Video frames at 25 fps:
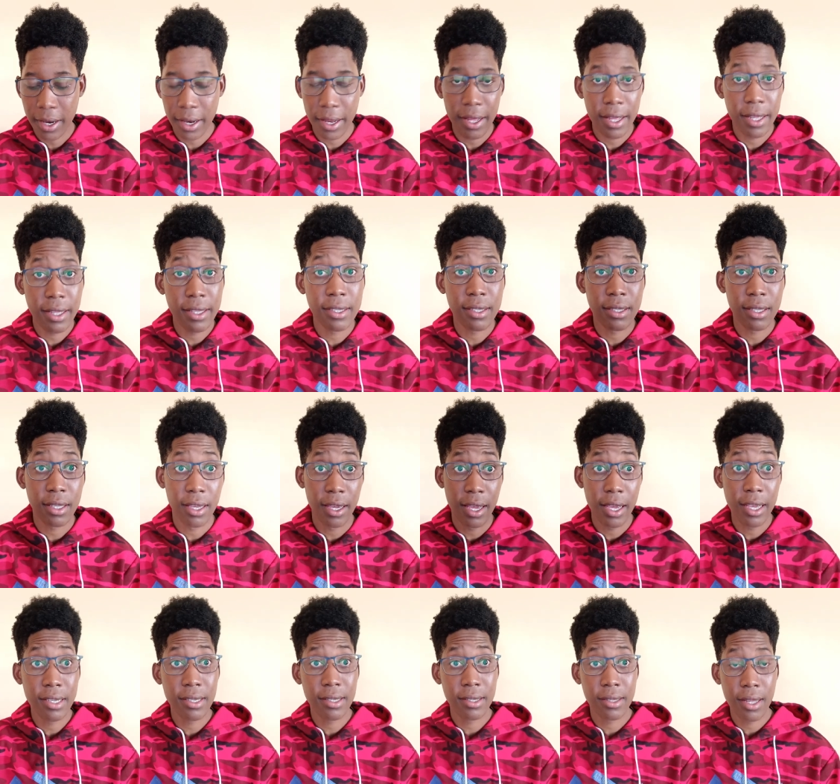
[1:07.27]
let's
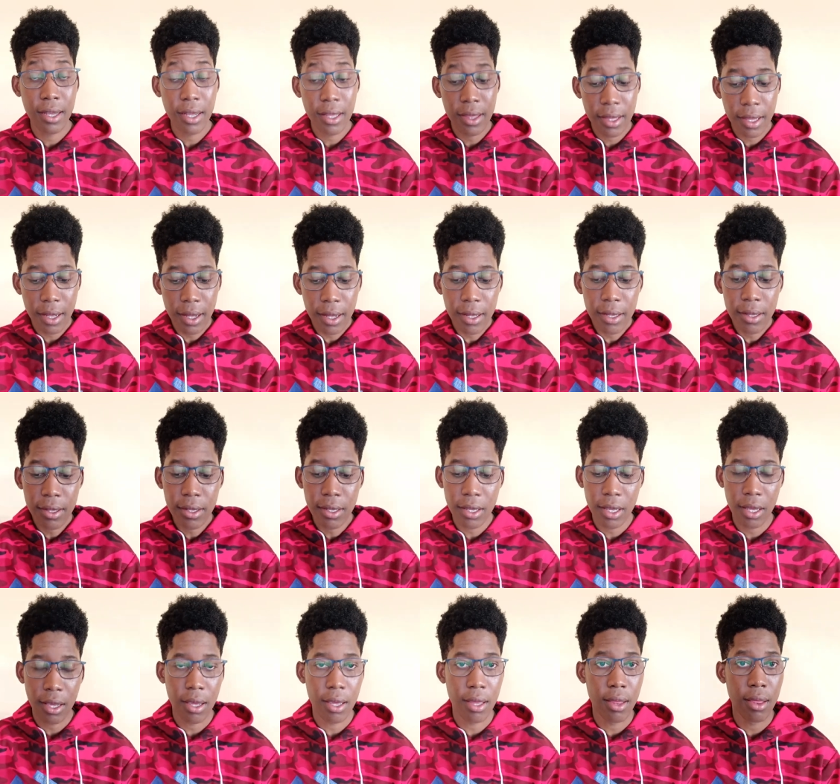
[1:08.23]
get started
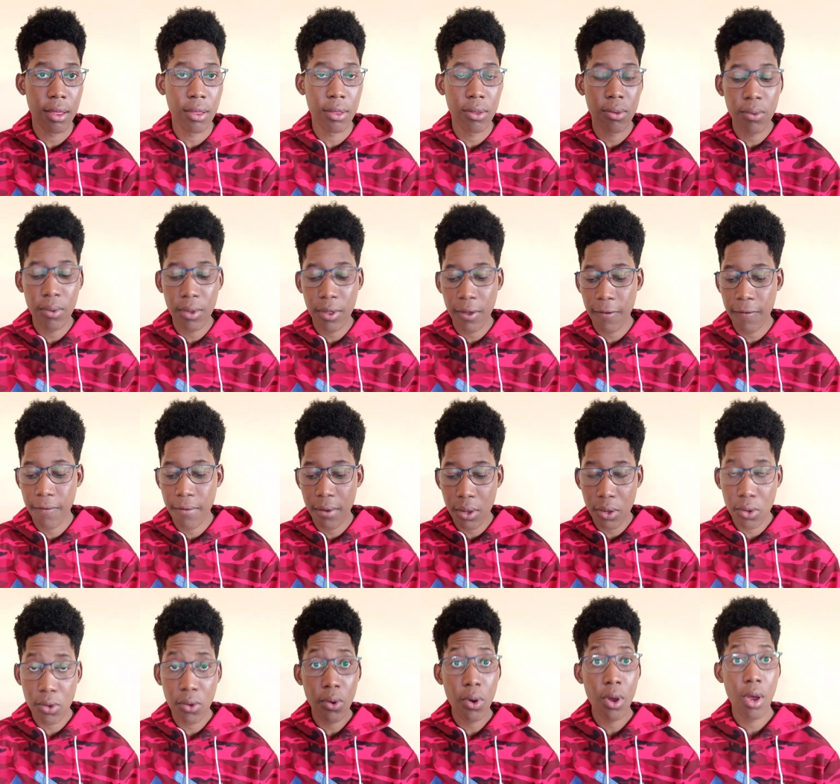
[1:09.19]
into the
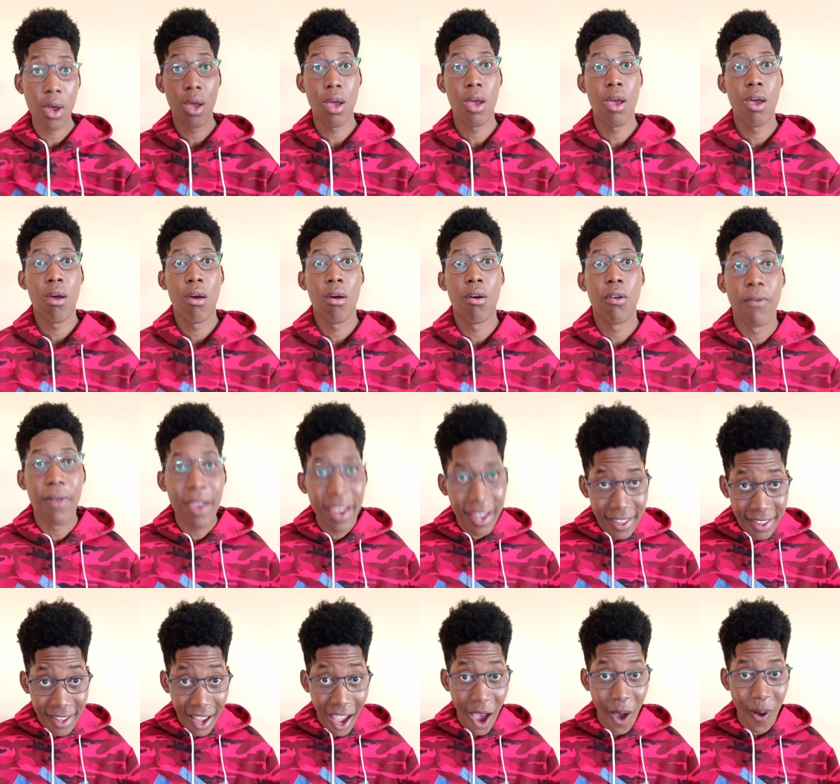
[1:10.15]
video
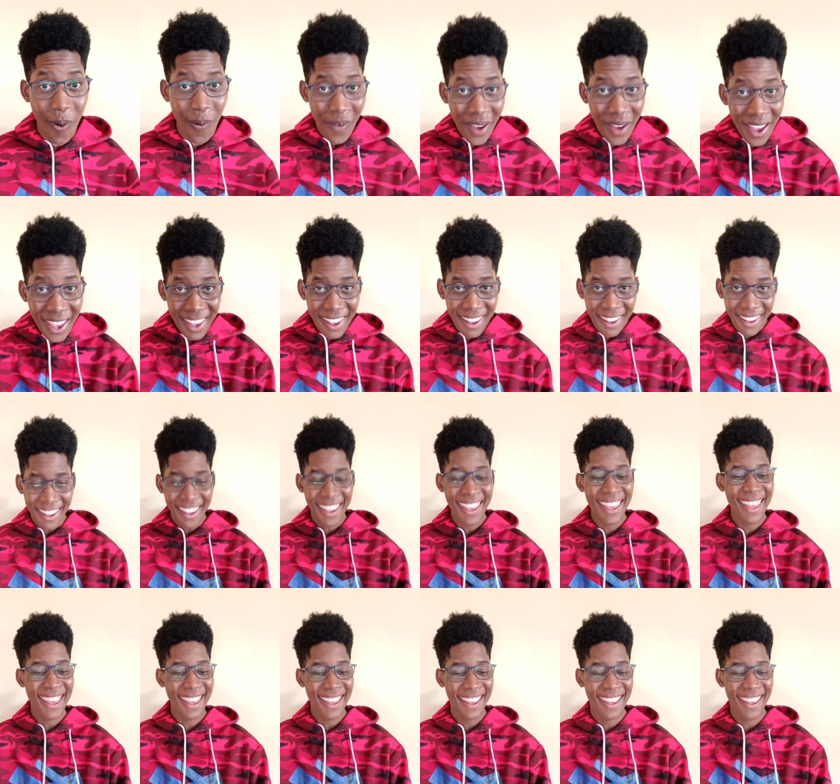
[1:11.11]
right away.